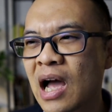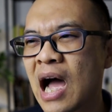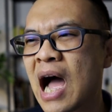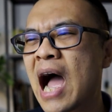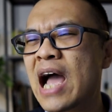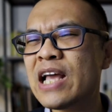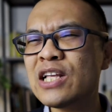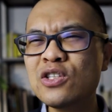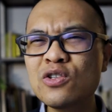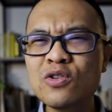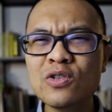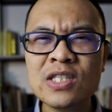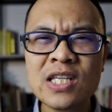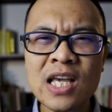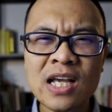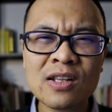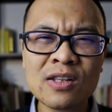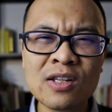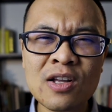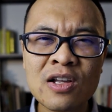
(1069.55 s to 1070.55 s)
I do
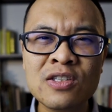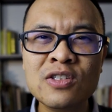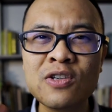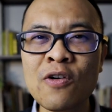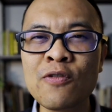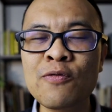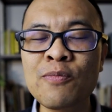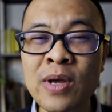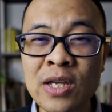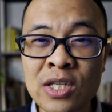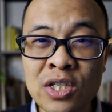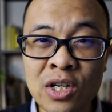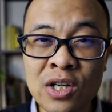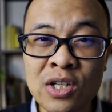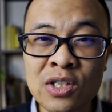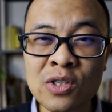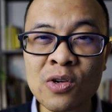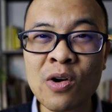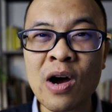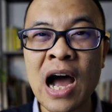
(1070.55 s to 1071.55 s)
take lots of
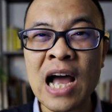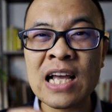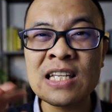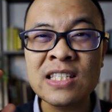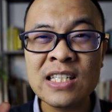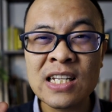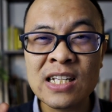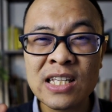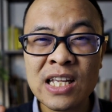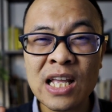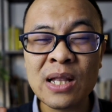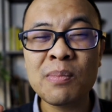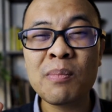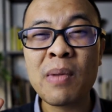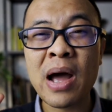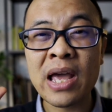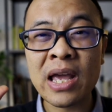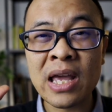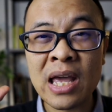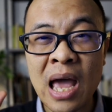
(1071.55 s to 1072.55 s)
pictures, so I still need
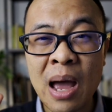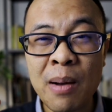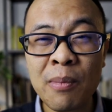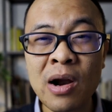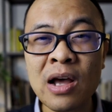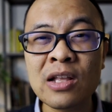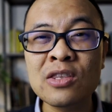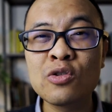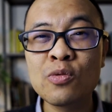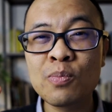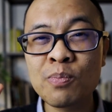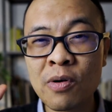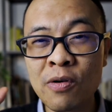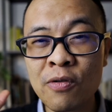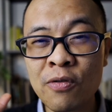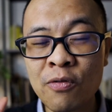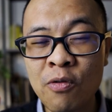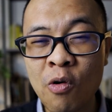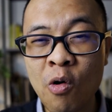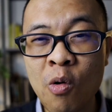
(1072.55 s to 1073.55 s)
my camera to
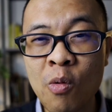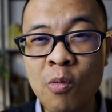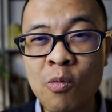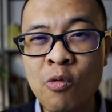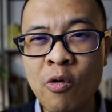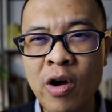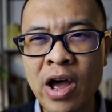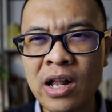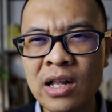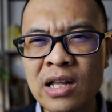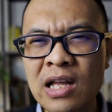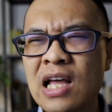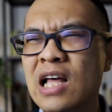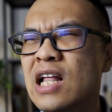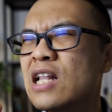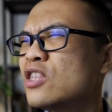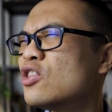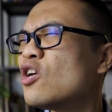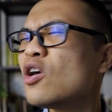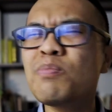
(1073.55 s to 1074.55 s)
perform well.
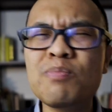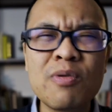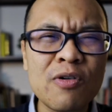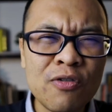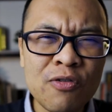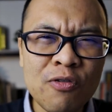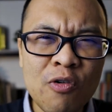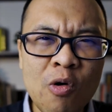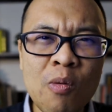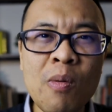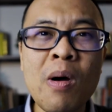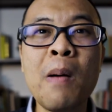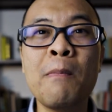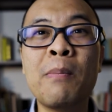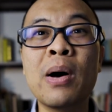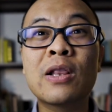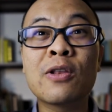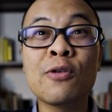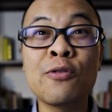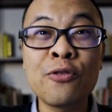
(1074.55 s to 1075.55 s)
Not perform,
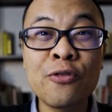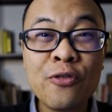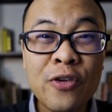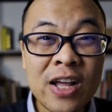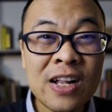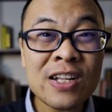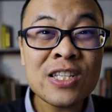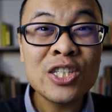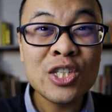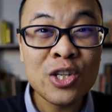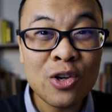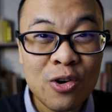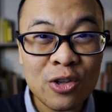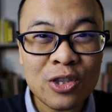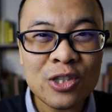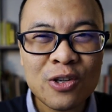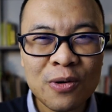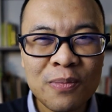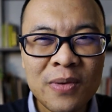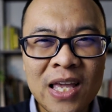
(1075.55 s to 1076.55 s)
but feels
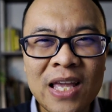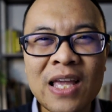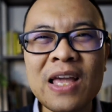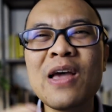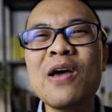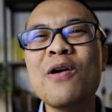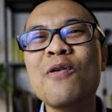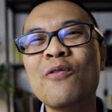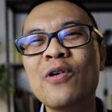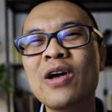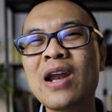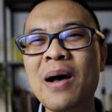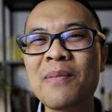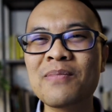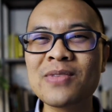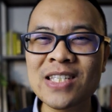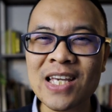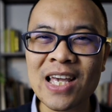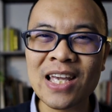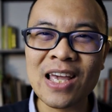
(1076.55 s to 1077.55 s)
good to me when
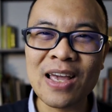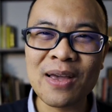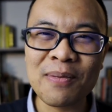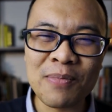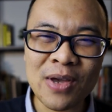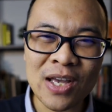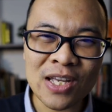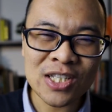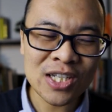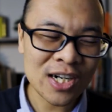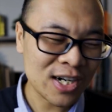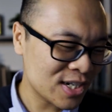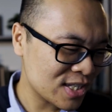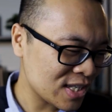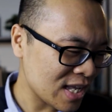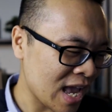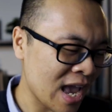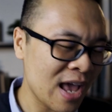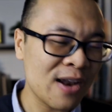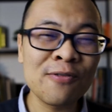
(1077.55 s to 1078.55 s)
I'm taking
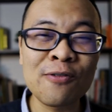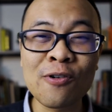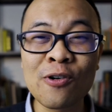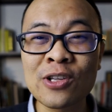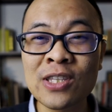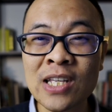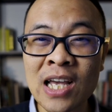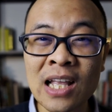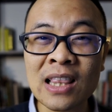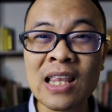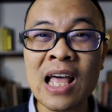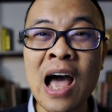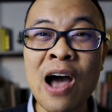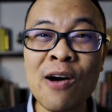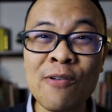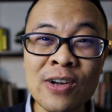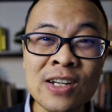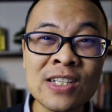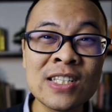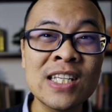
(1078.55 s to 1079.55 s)
pictures, and for that I
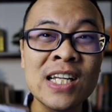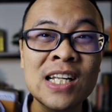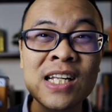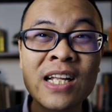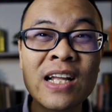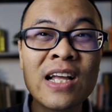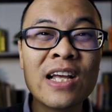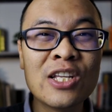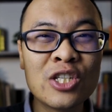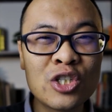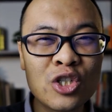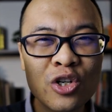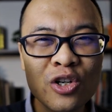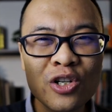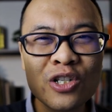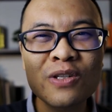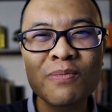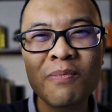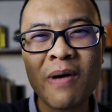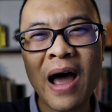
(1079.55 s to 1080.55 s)
will still
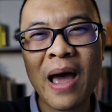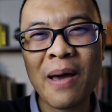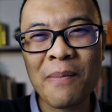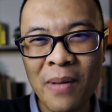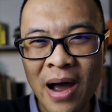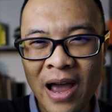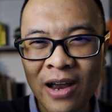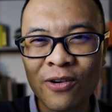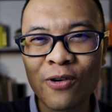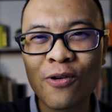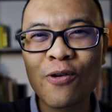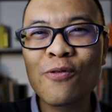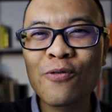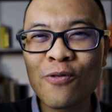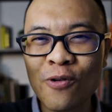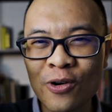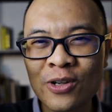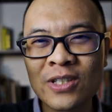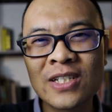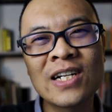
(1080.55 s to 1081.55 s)
choose my Micro
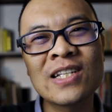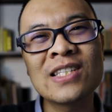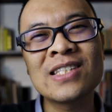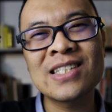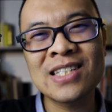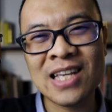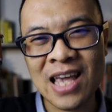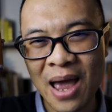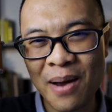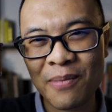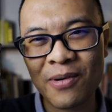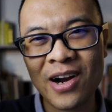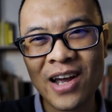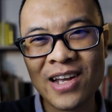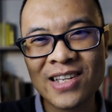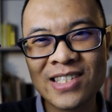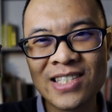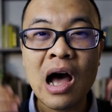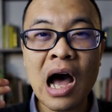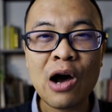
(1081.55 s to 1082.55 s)
Four Thirds cameras.